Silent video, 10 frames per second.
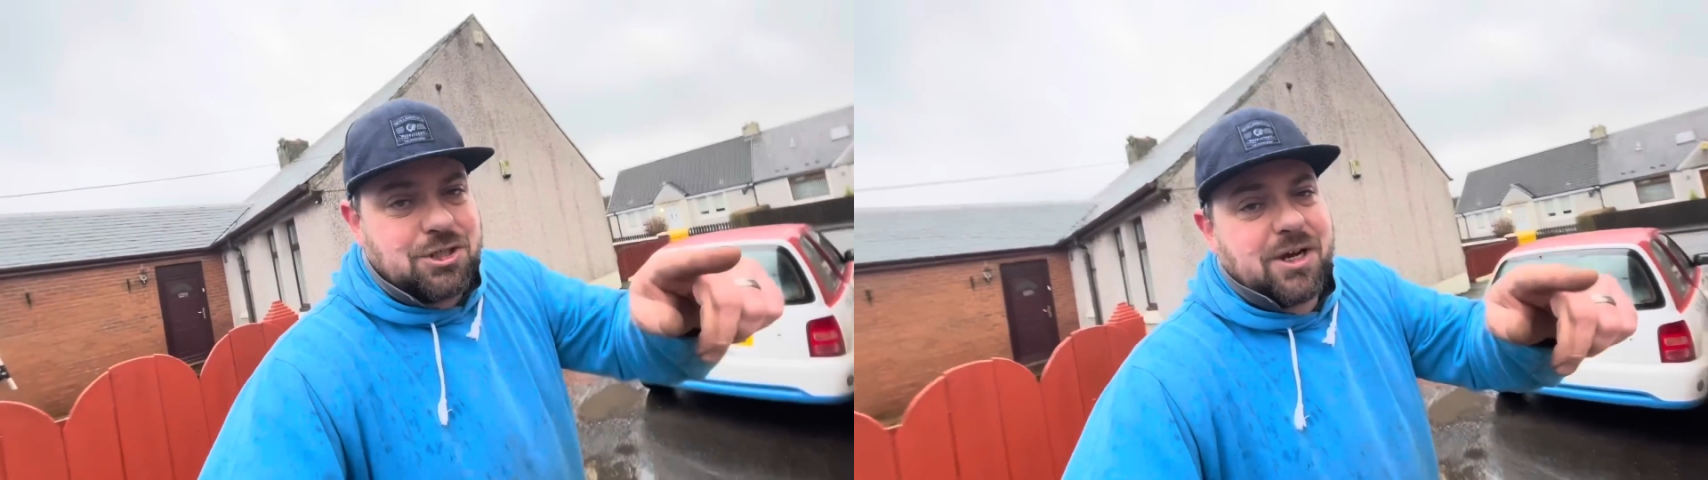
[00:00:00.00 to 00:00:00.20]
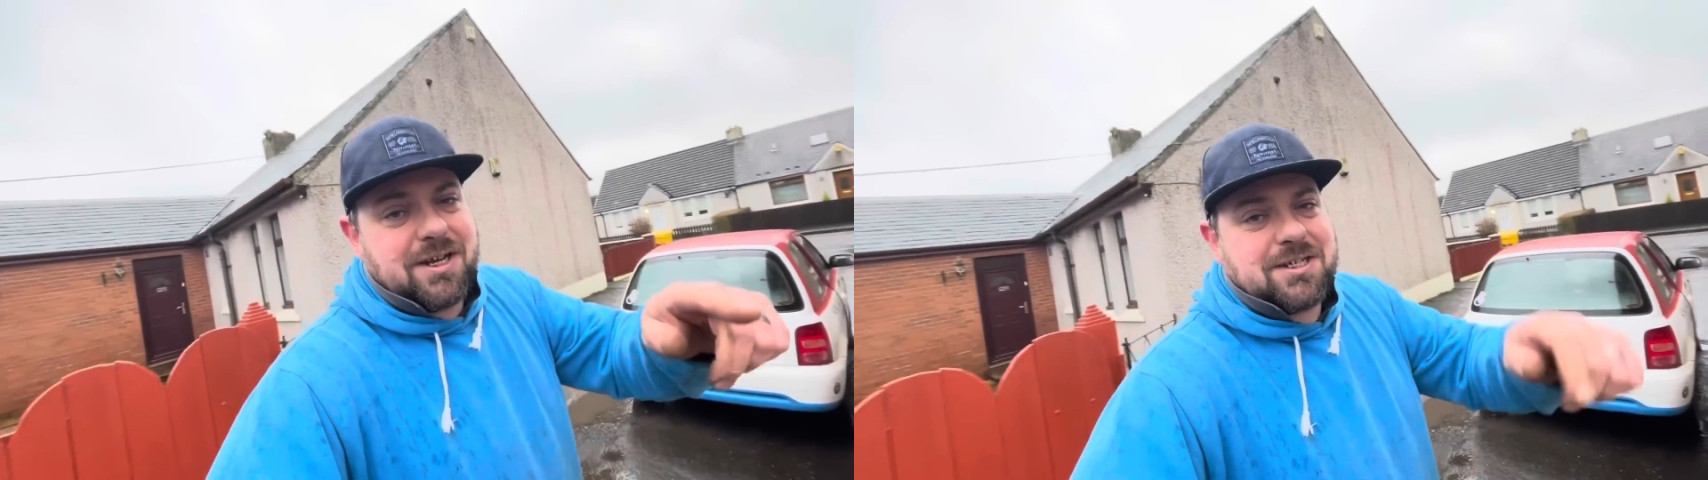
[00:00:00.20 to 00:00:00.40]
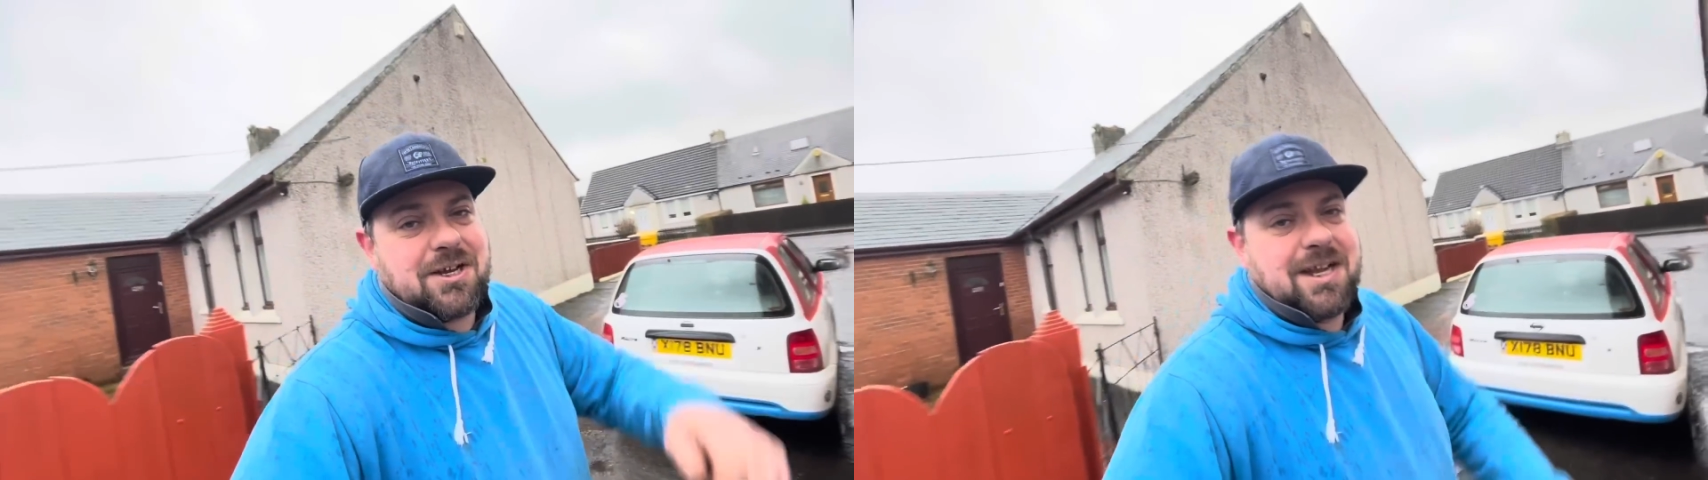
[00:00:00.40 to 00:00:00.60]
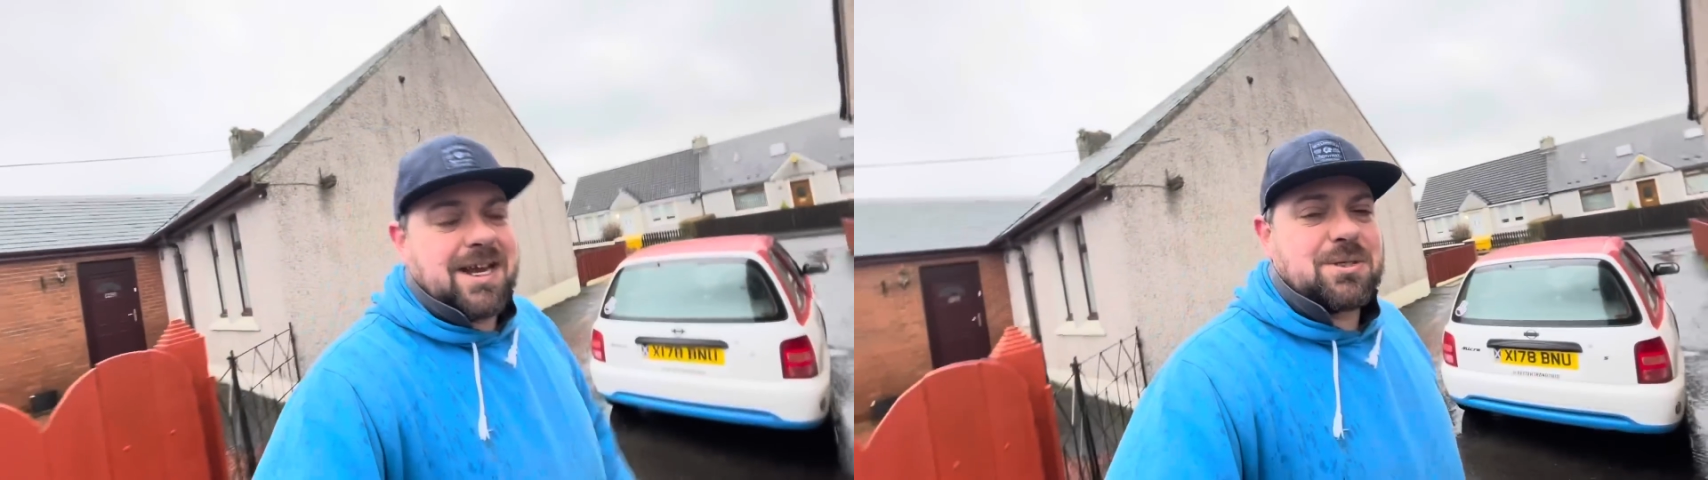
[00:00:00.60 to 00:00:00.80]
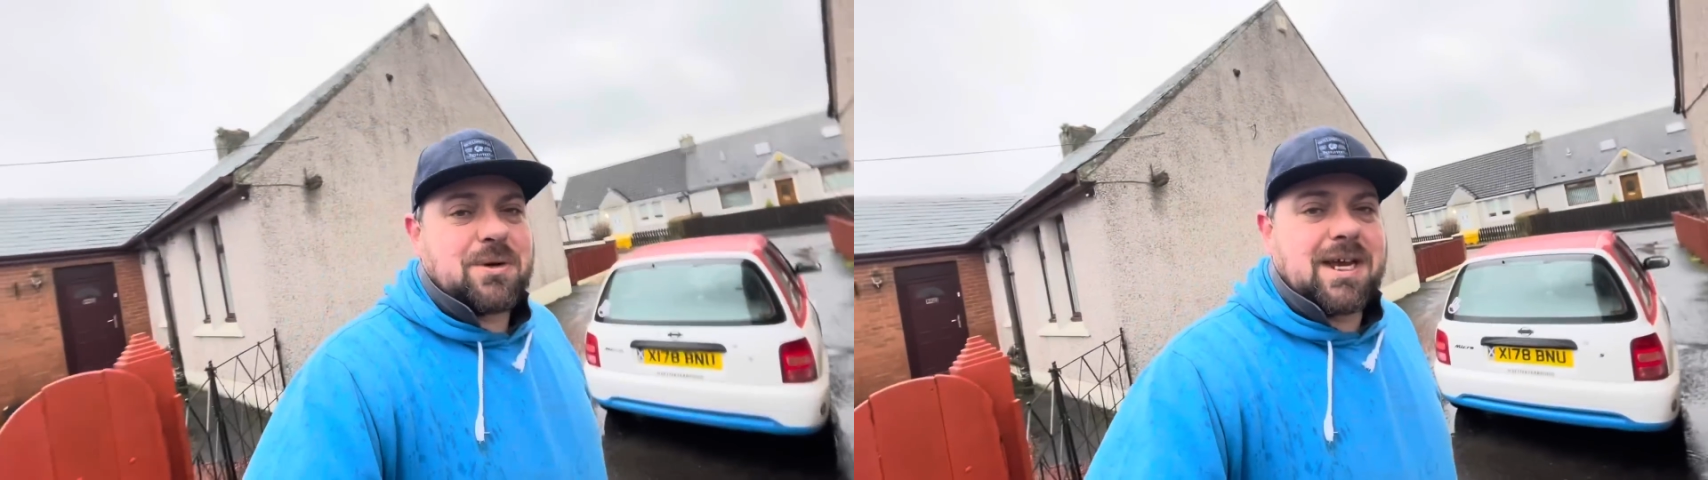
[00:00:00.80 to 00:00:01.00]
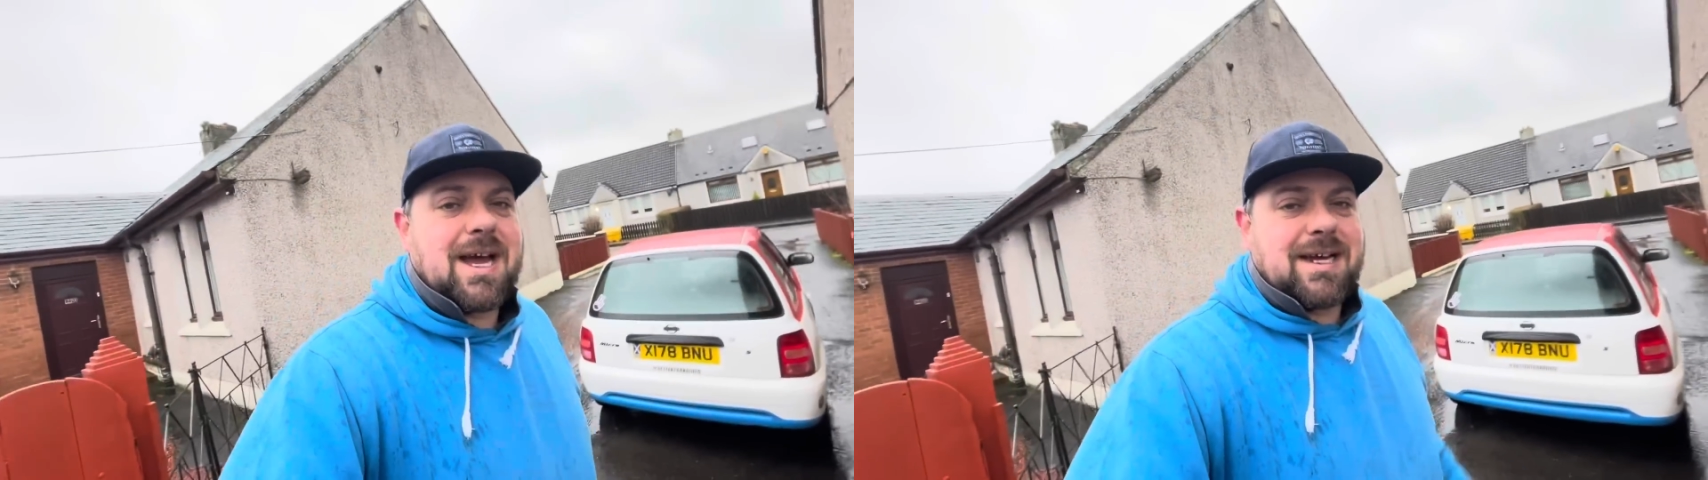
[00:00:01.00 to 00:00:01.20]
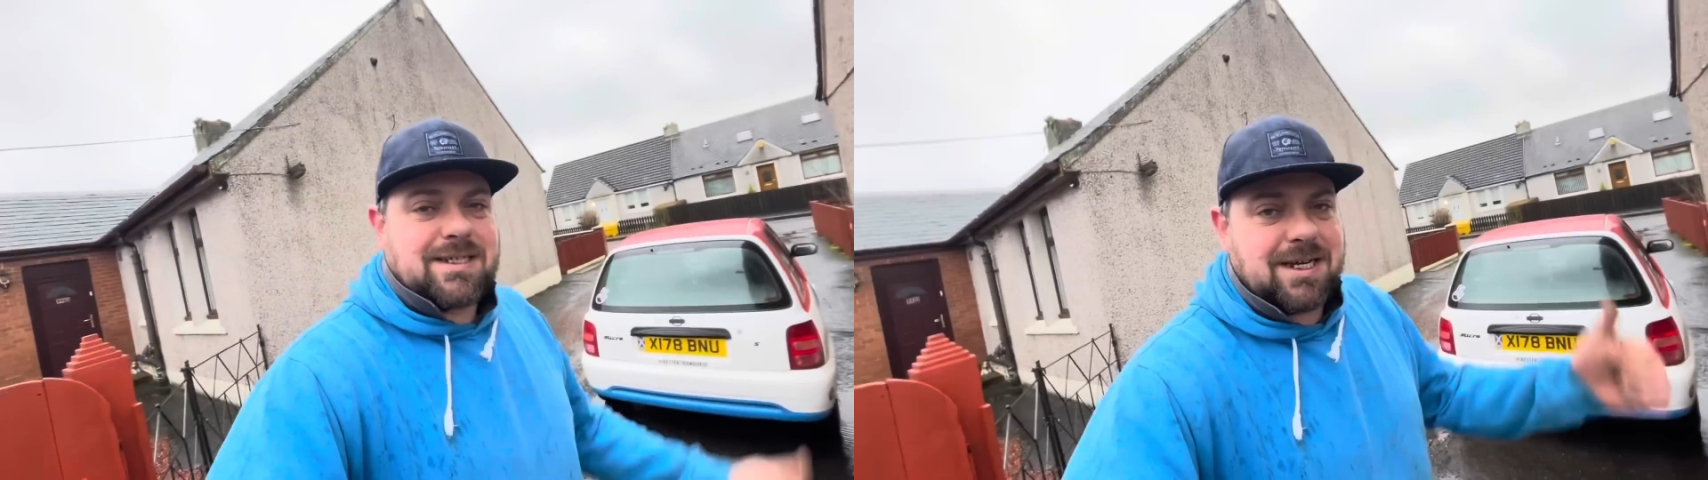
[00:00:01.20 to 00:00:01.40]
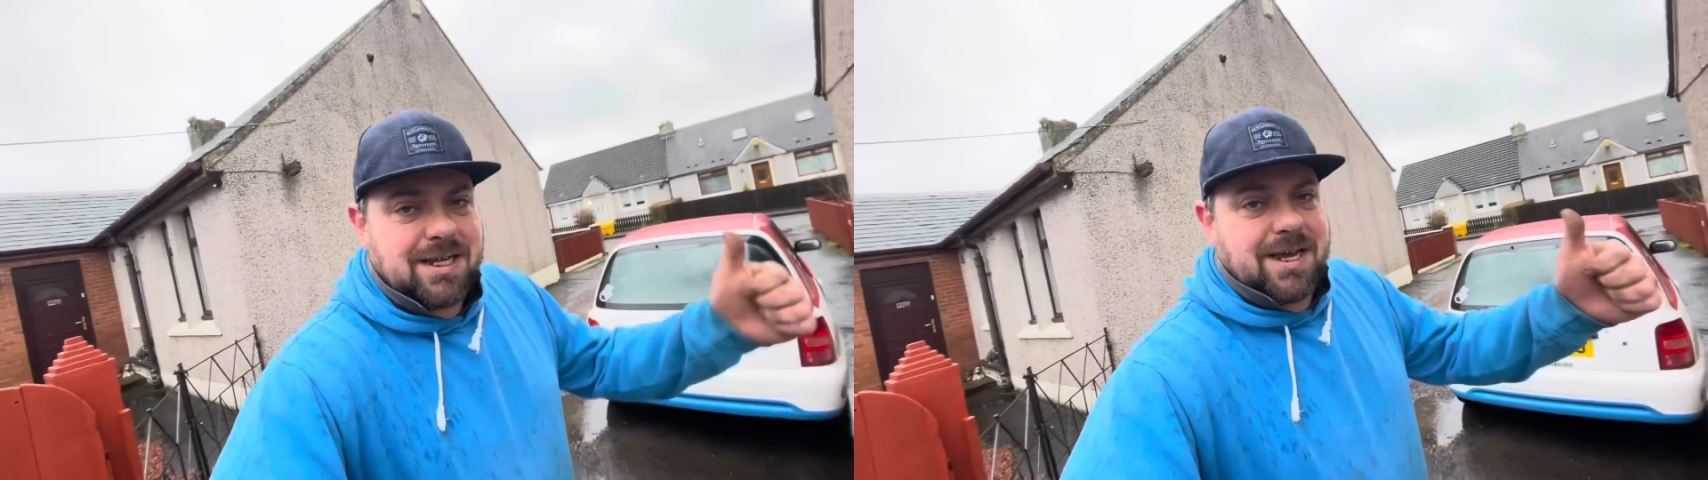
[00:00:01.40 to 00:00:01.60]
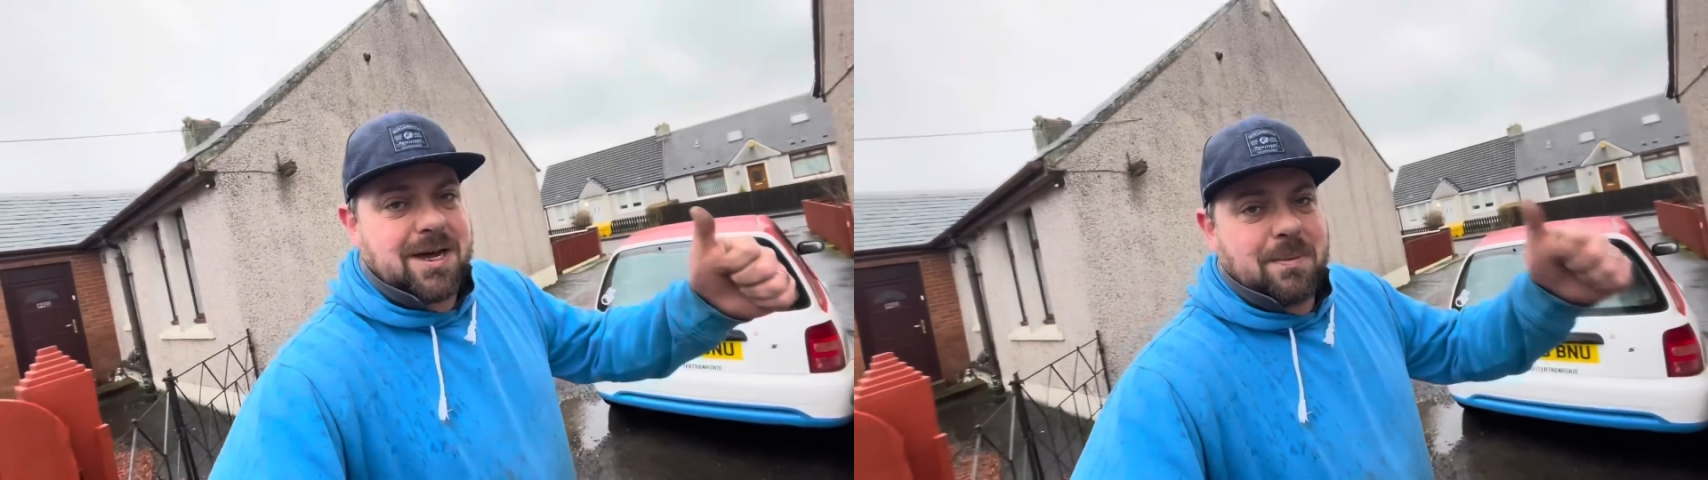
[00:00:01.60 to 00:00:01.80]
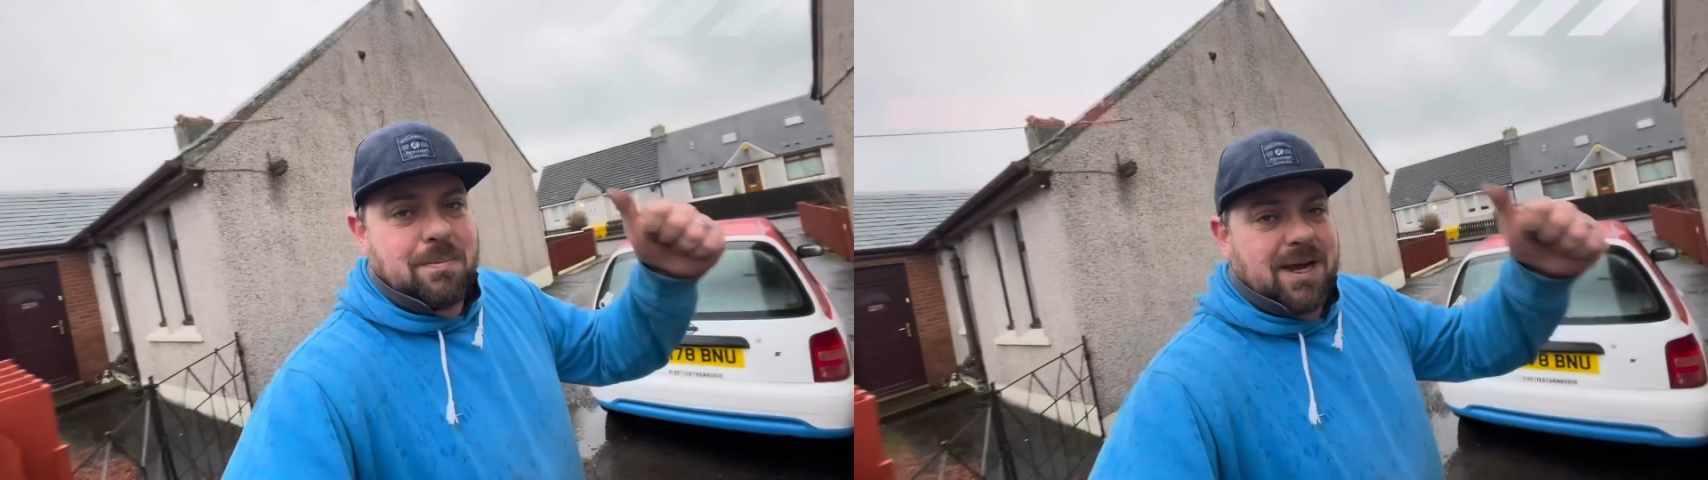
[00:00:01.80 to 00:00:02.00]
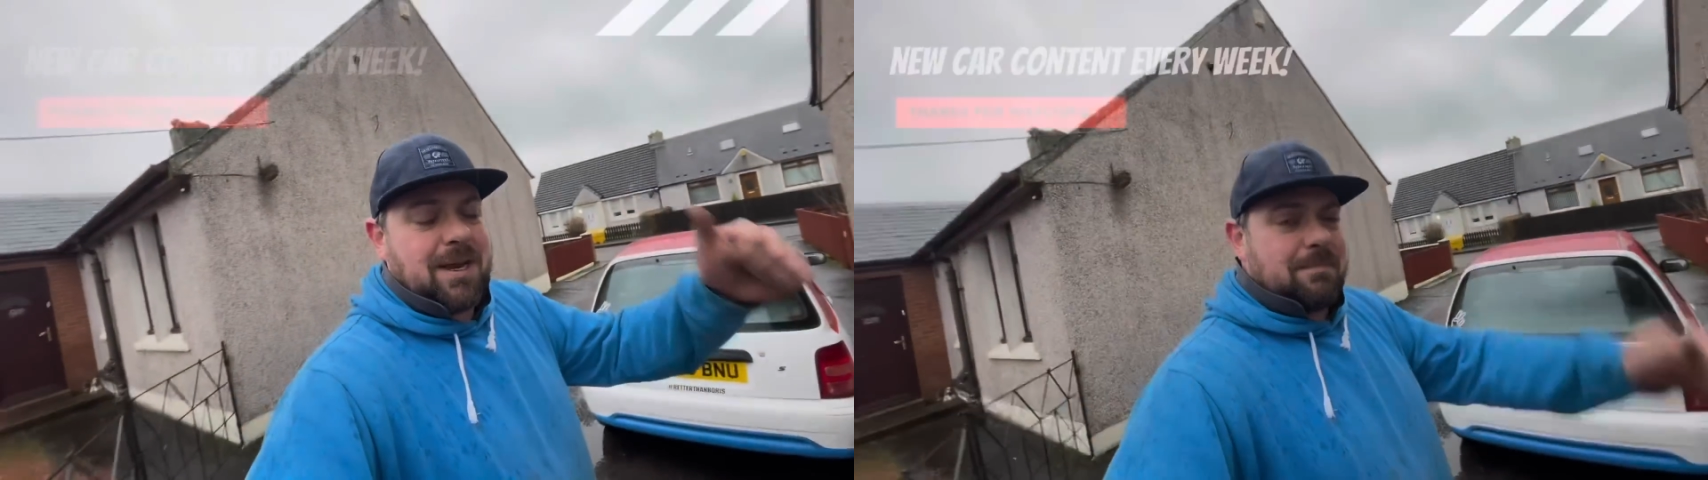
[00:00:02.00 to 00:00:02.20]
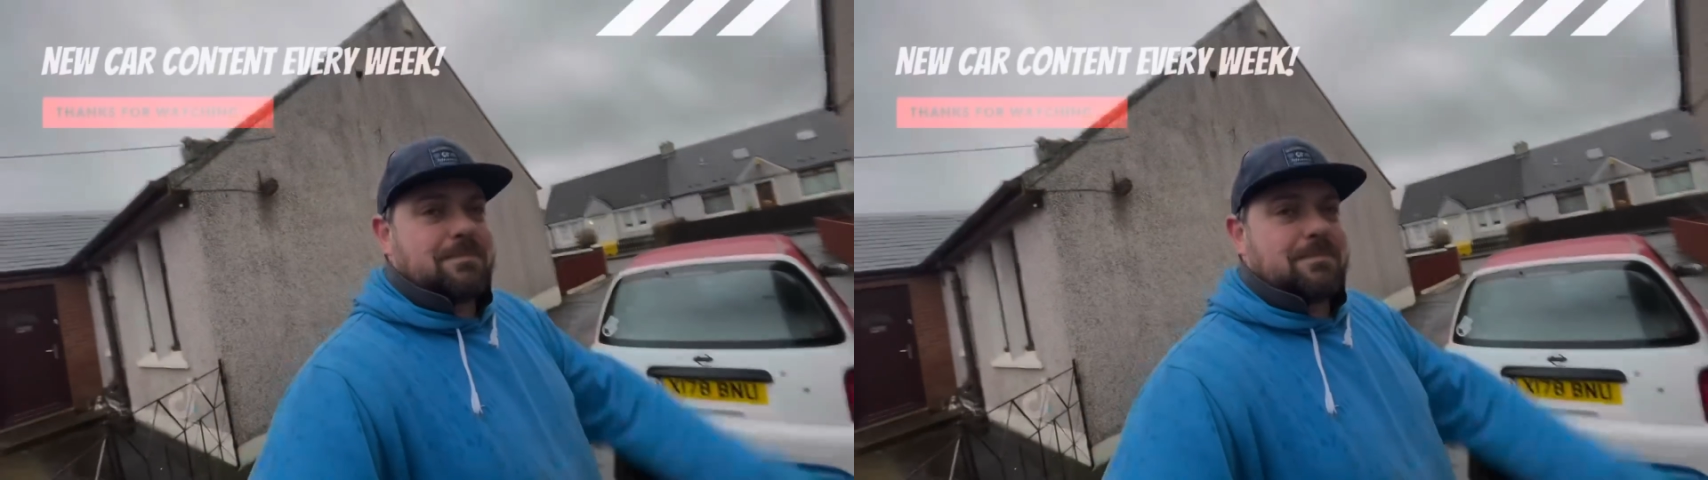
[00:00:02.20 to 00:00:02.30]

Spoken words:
Join us on the next one guys, see you later, bye.